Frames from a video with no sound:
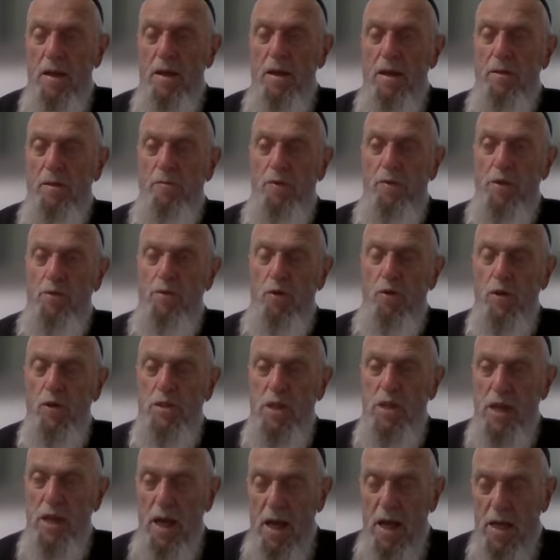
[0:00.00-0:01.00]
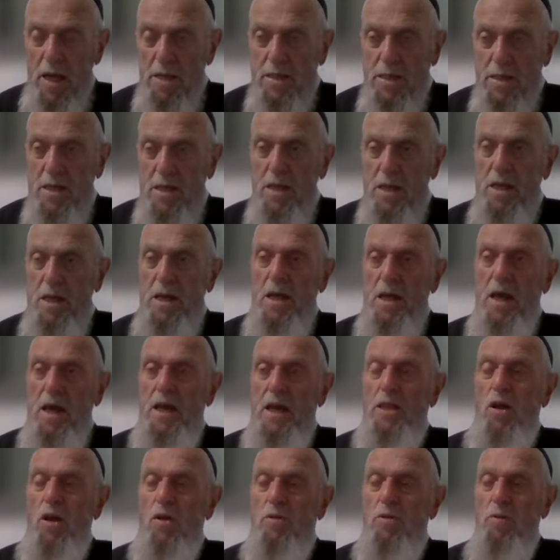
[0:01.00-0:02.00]
with what he has
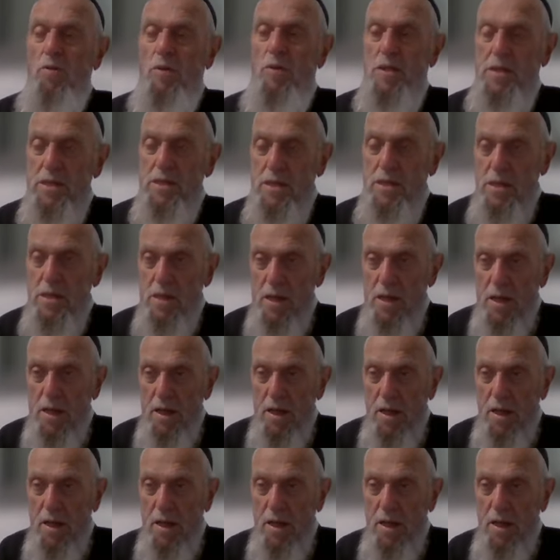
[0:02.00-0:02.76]
and always